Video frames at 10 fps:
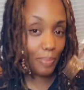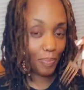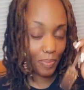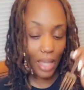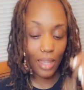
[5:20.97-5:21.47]

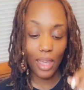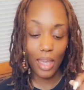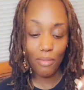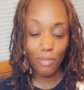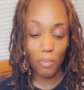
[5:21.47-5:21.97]
That came
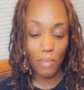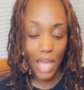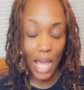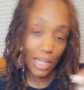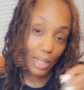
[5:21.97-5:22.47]
from me
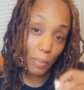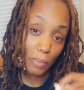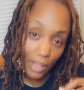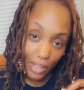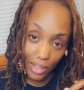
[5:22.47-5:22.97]
adding the
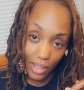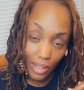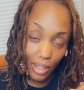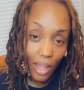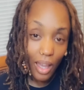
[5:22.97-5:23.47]
butter
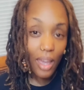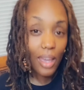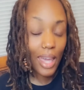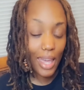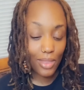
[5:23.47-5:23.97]

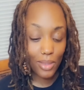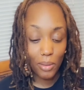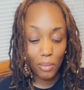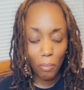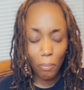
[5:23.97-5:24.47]
and the
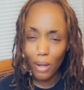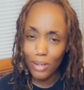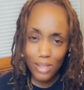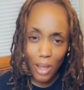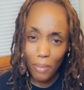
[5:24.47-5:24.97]

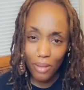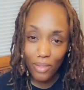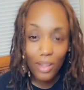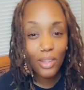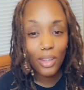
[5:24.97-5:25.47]
balsamic
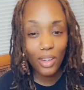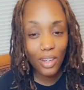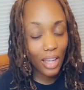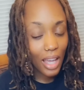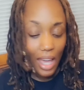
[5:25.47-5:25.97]
vinegar
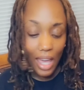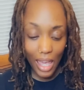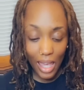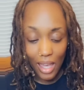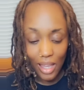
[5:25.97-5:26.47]

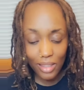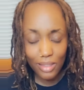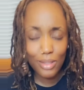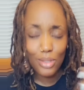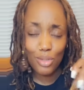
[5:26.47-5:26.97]
and
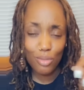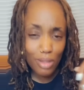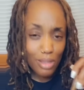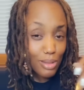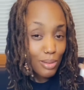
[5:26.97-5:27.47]
the
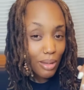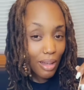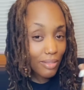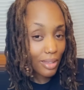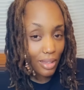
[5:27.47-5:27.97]
drizzle of
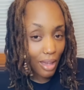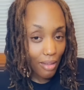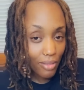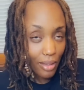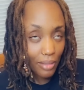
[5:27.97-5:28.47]
the
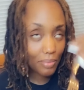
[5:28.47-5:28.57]
agave.